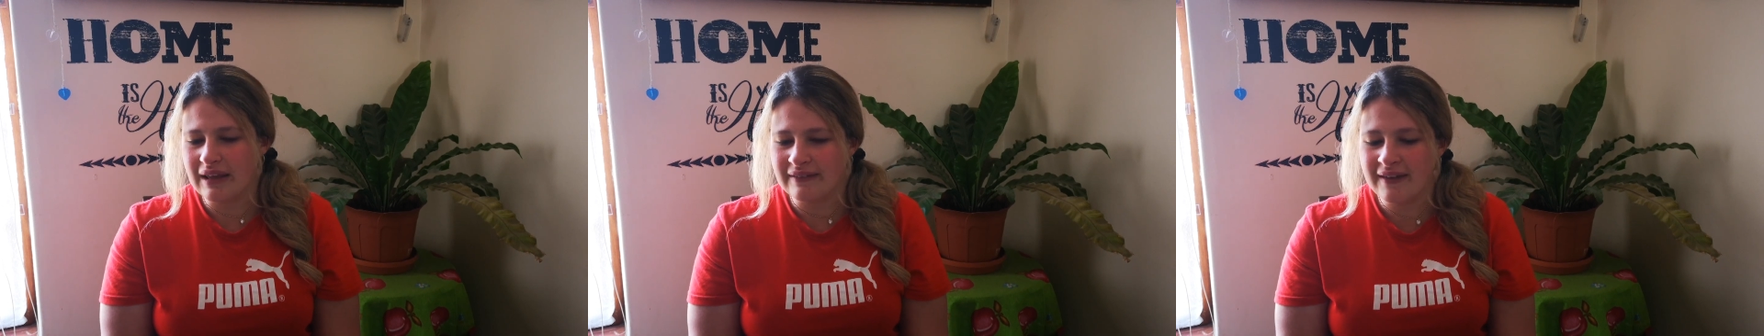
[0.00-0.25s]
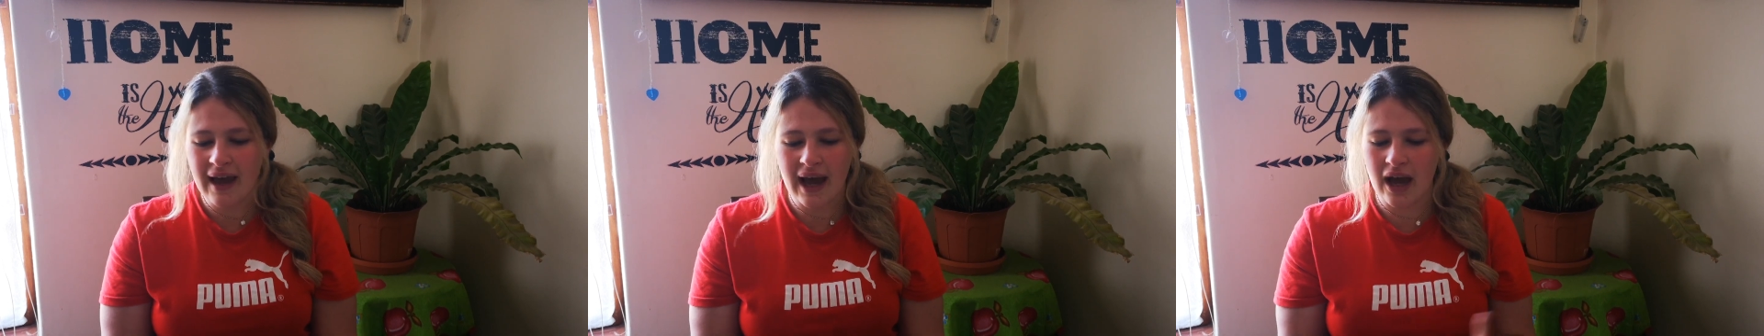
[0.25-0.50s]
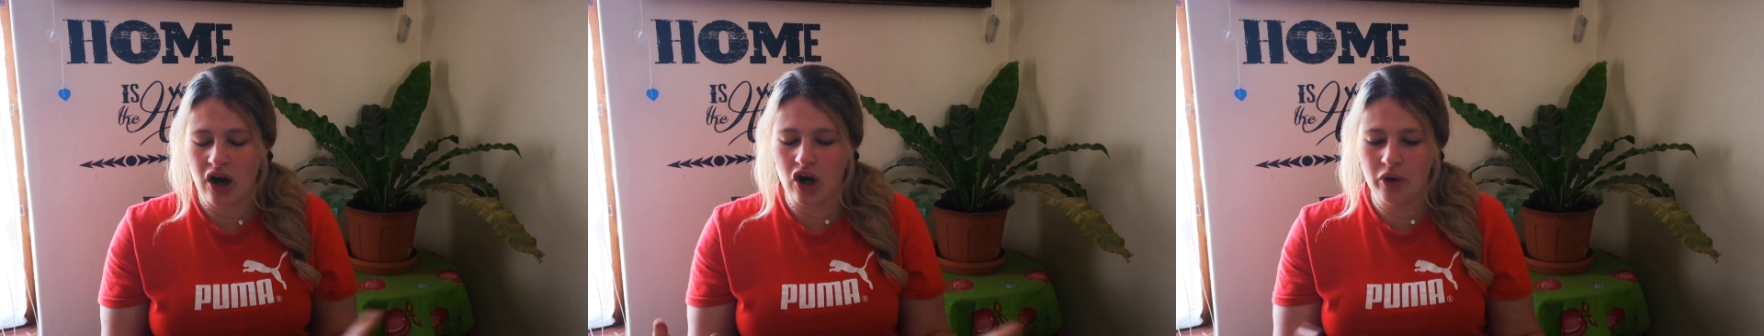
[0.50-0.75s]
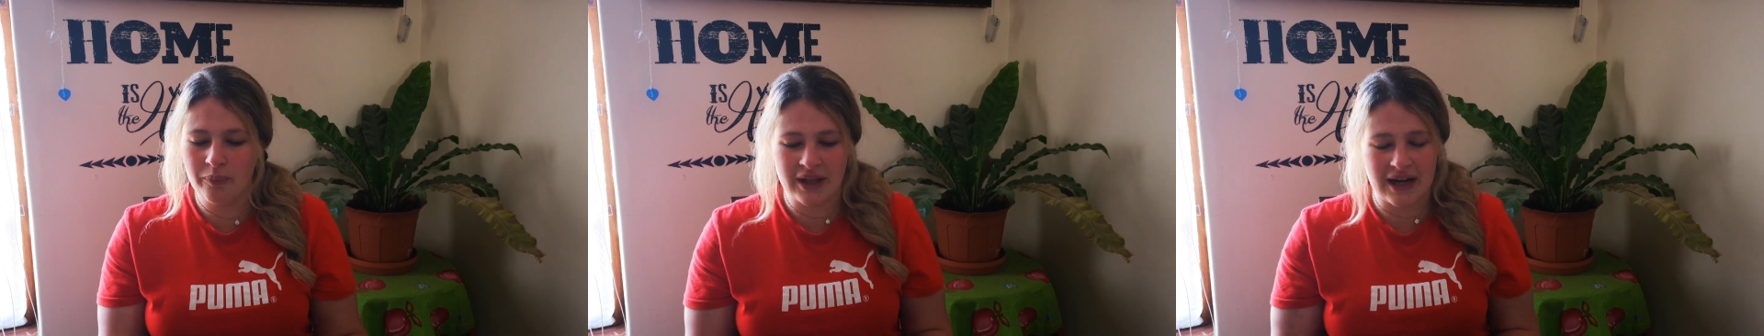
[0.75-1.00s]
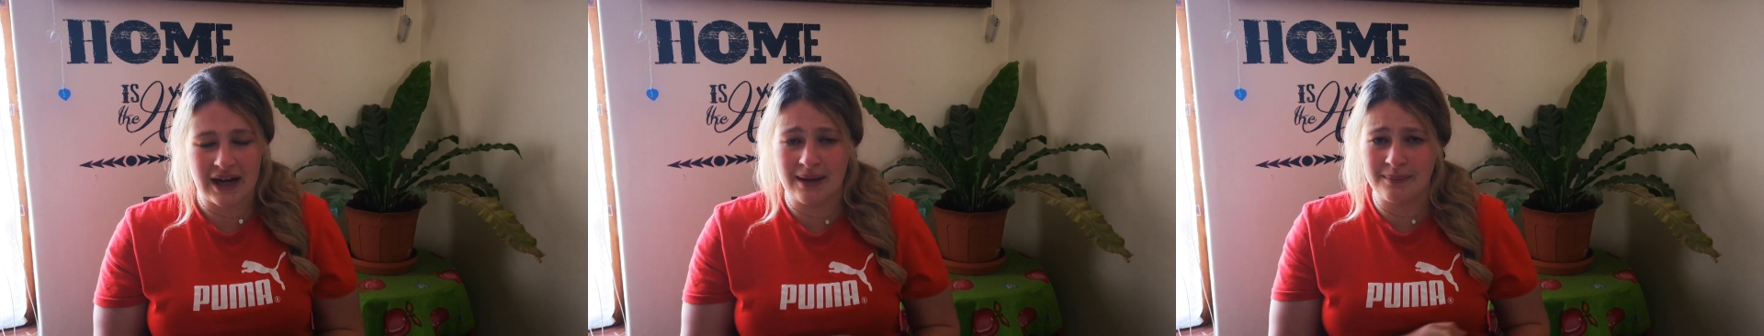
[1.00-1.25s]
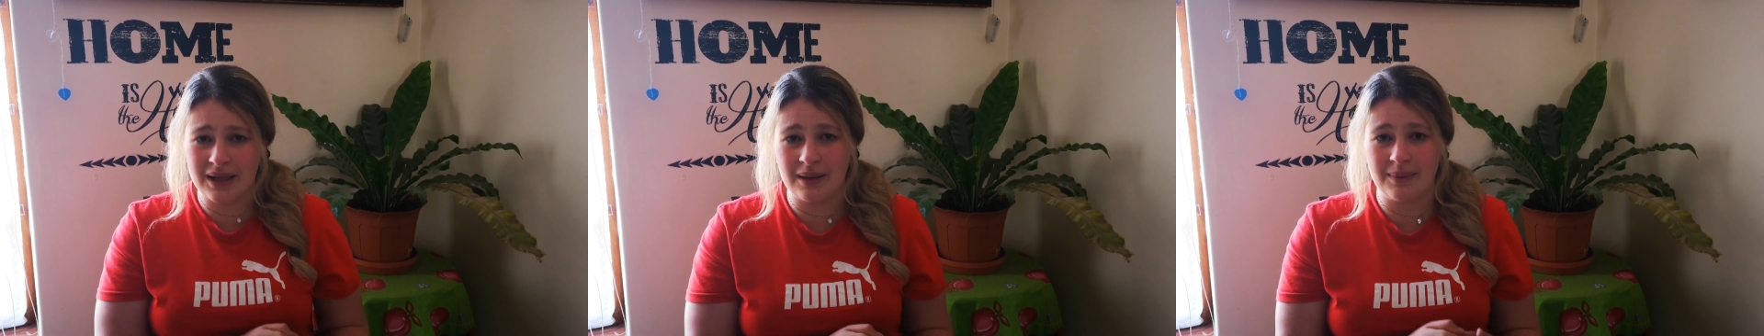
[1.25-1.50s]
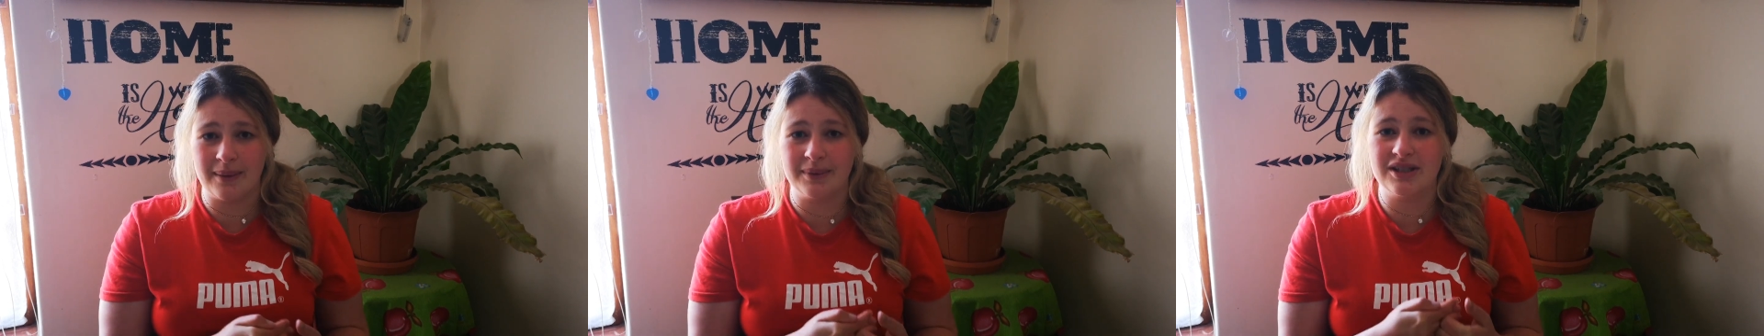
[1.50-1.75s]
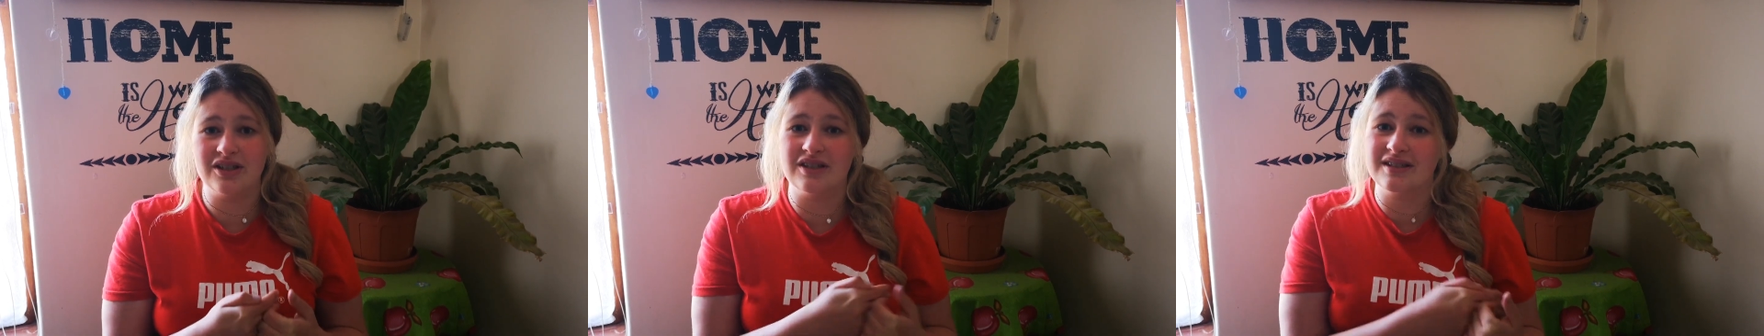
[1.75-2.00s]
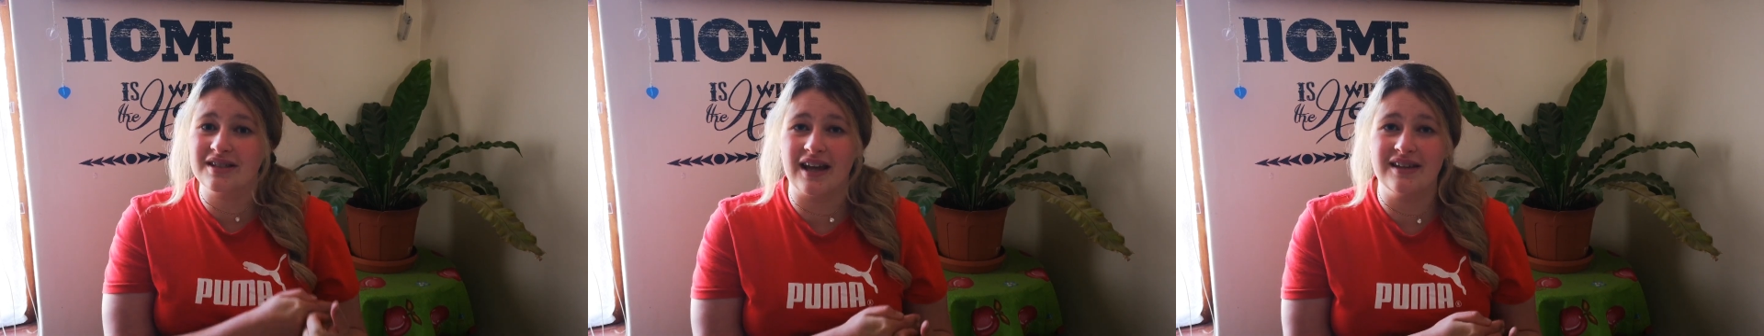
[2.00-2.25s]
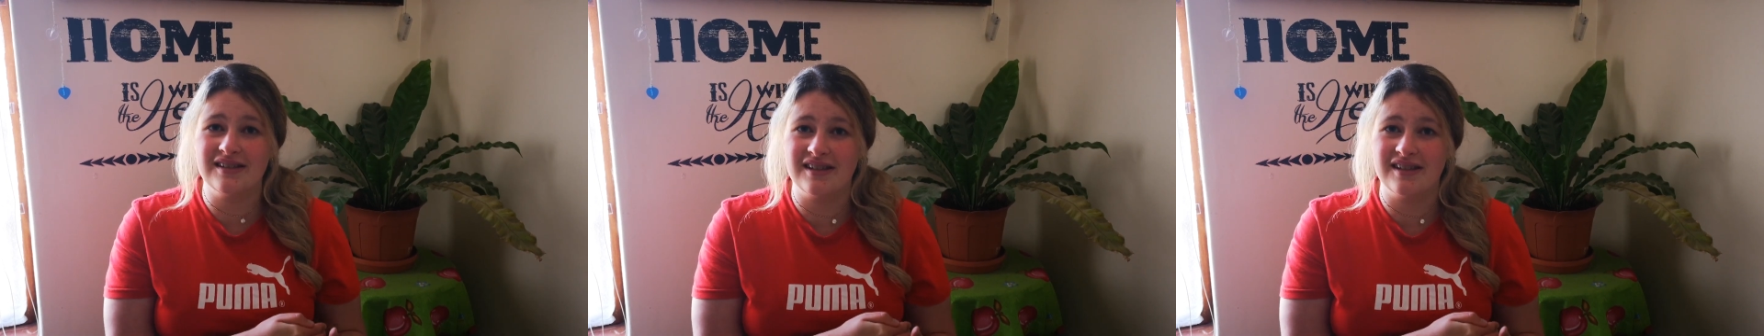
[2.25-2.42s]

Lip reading: hope that I'm going to be able to discuss